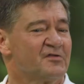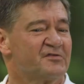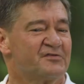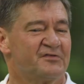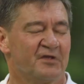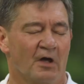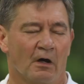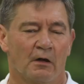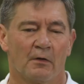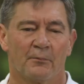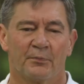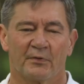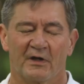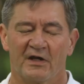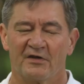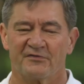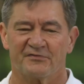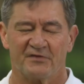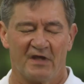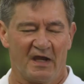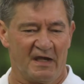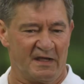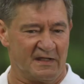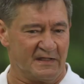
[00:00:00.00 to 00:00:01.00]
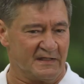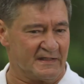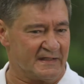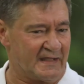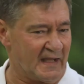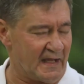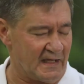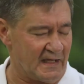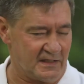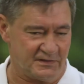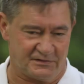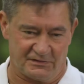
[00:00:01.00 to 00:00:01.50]
celebrates and
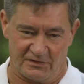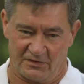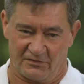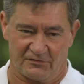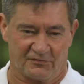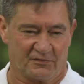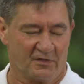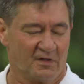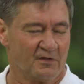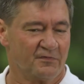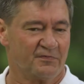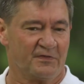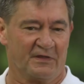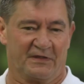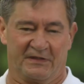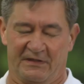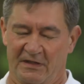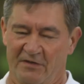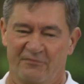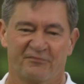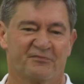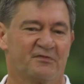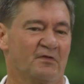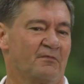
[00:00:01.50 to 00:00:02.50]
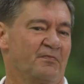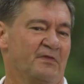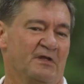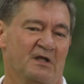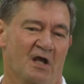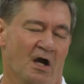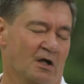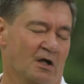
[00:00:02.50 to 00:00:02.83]
engages the gifts of the